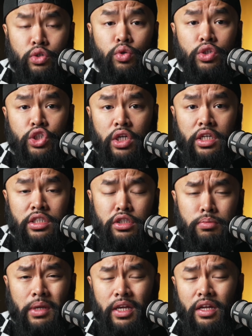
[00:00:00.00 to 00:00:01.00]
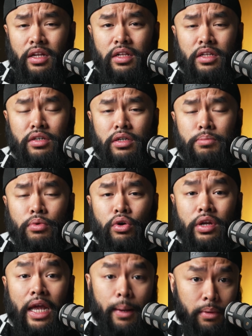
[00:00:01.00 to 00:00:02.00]
to adjust to make it look more
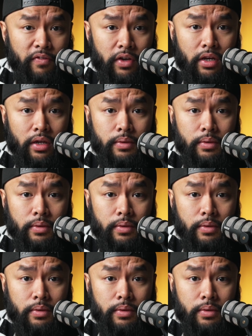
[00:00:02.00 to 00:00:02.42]
captivating.